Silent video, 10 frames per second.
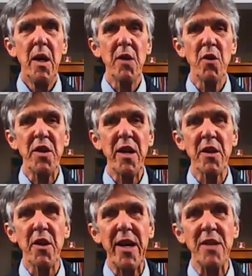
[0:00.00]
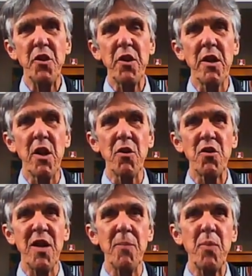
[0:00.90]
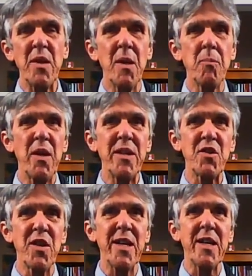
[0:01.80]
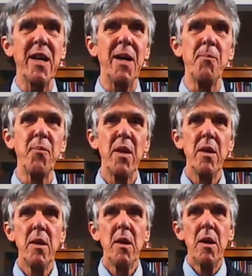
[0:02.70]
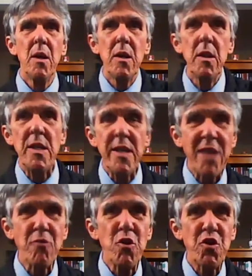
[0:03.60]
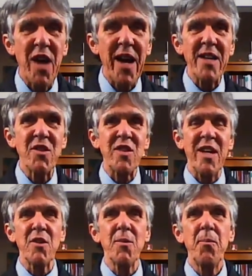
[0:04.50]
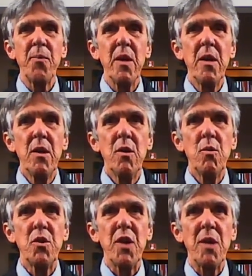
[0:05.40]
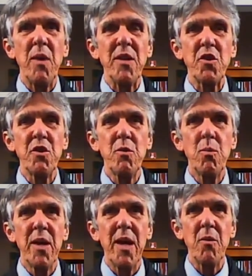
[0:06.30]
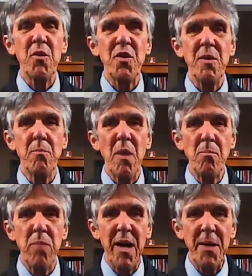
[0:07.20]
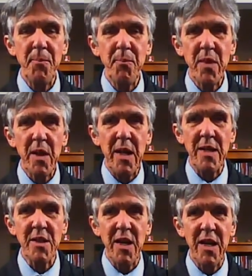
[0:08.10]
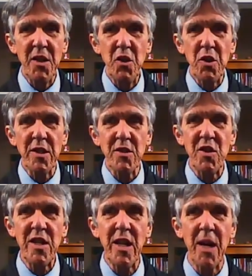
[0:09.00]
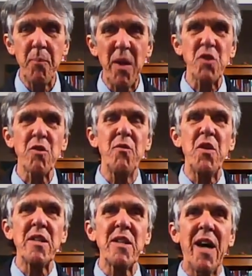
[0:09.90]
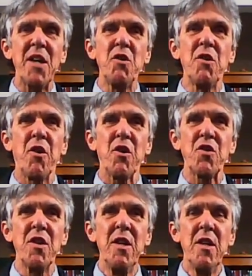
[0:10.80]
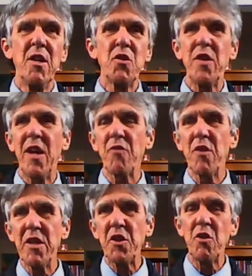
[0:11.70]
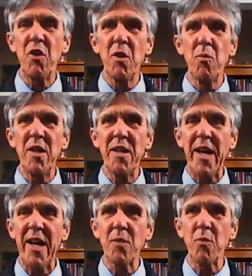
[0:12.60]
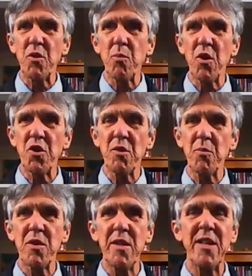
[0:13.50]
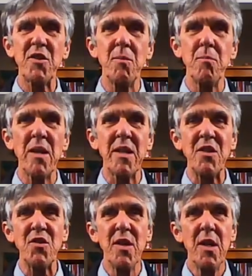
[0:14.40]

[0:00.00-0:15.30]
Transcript: And on the other hand, you can go to a place like the Nehru Science Center, which I went to when I was in Mumbai, and you can see a picture of the entire universe. So you have religion on the one hand, which worships snakes and monkeys.